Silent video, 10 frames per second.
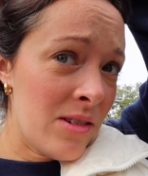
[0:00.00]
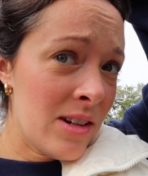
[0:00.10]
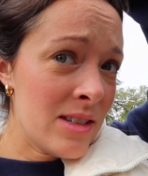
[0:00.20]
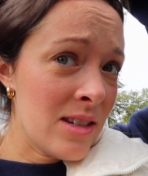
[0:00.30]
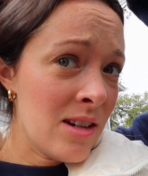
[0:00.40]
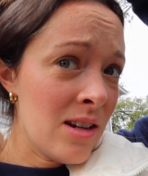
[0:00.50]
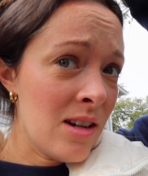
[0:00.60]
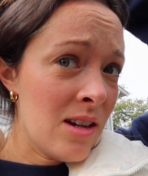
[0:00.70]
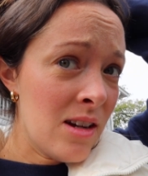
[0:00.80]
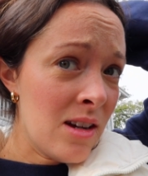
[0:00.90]
What is
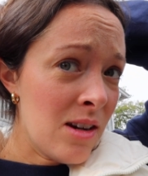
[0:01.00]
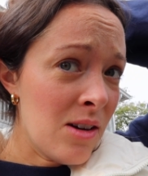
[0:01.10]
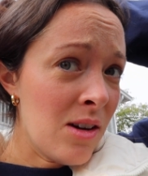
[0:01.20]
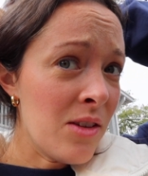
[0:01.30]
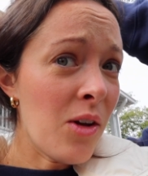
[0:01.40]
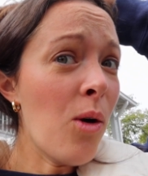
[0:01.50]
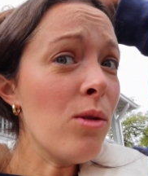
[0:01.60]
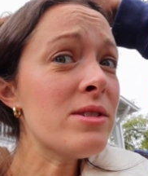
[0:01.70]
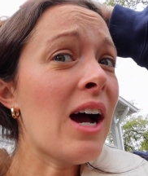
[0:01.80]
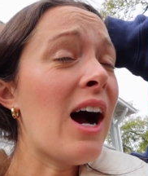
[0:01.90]
the
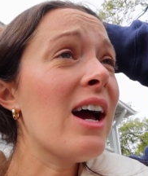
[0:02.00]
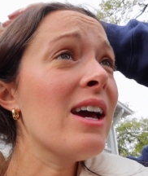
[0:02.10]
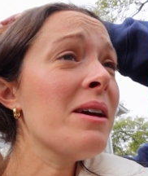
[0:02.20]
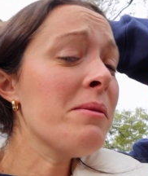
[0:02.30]
whole time?